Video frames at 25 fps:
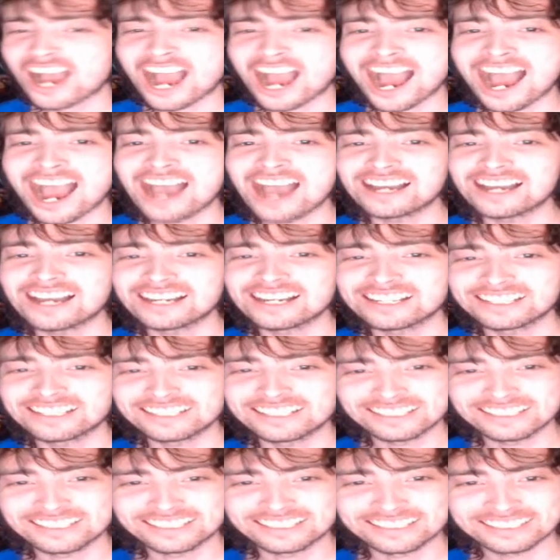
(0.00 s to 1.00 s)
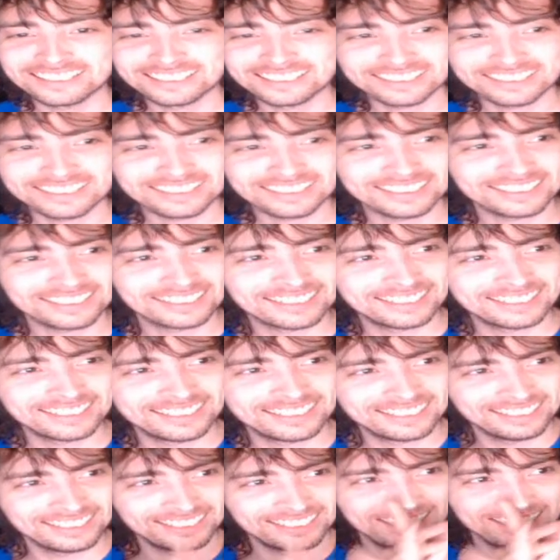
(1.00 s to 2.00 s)
says in the most
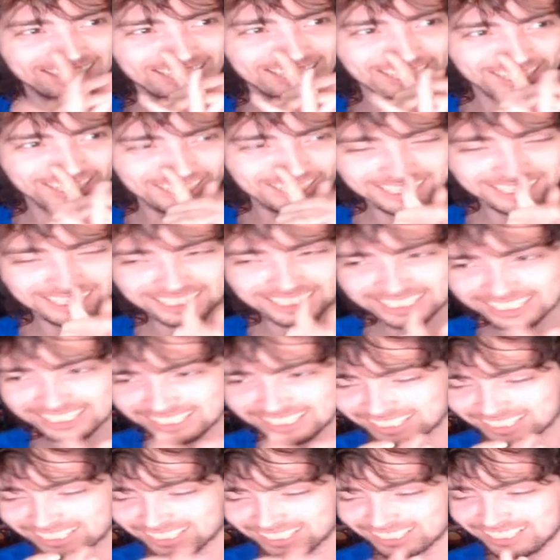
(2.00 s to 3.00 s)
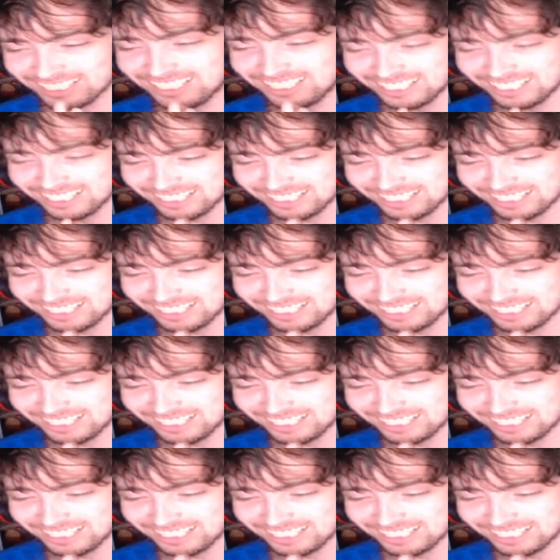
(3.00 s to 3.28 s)
like Zoomer